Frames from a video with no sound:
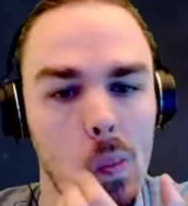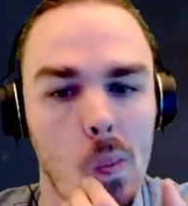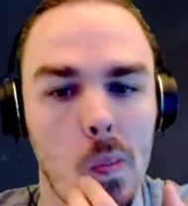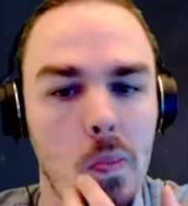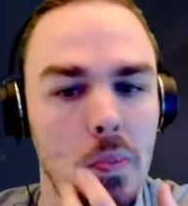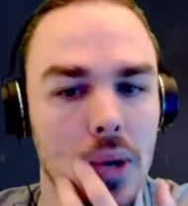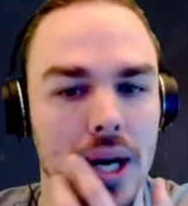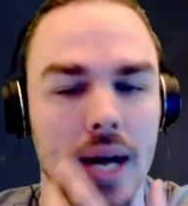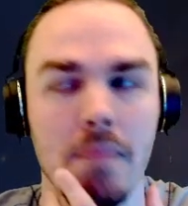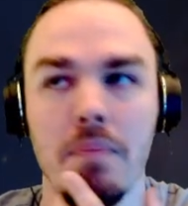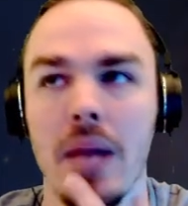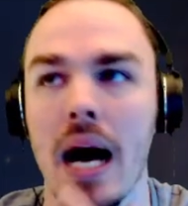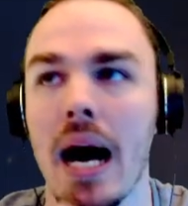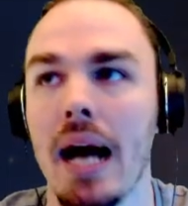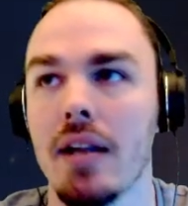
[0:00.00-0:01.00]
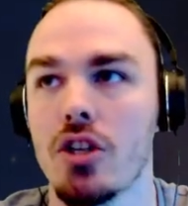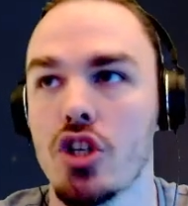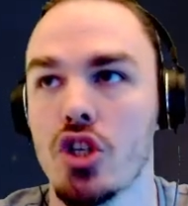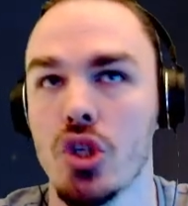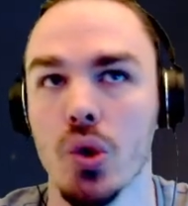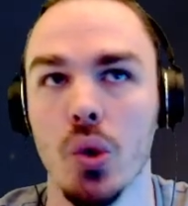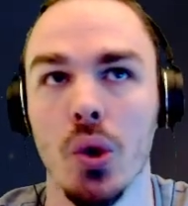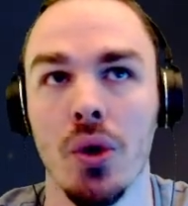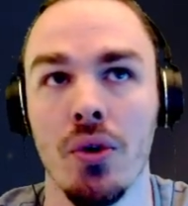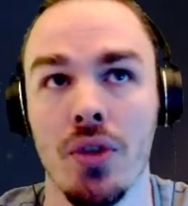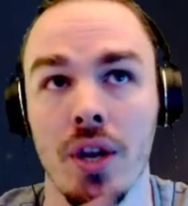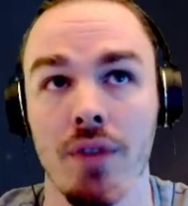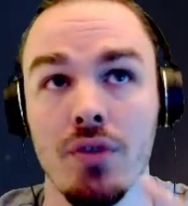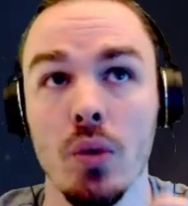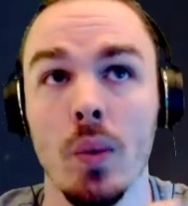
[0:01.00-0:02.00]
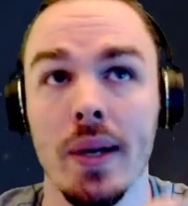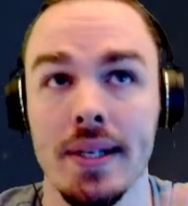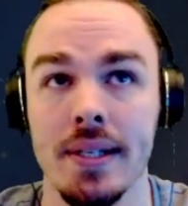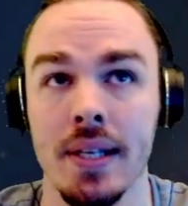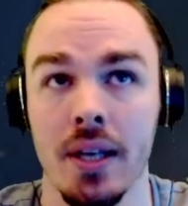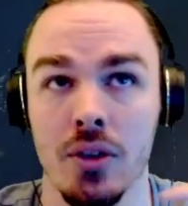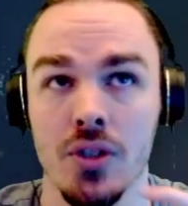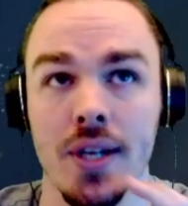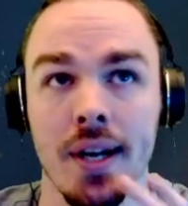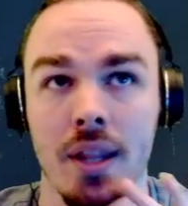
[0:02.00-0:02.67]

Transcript: But I'm not sure that if you went to the other side of the